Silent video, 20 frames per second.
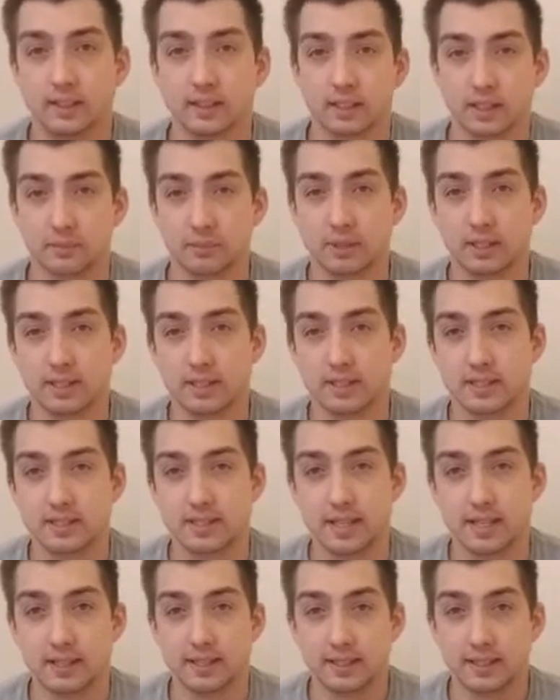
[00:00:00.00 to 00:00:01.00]
completely
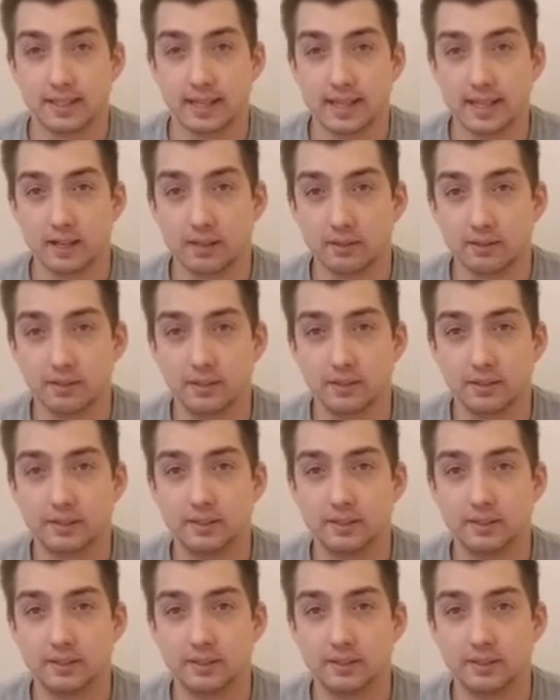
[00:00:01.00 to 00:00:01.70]
sanded down,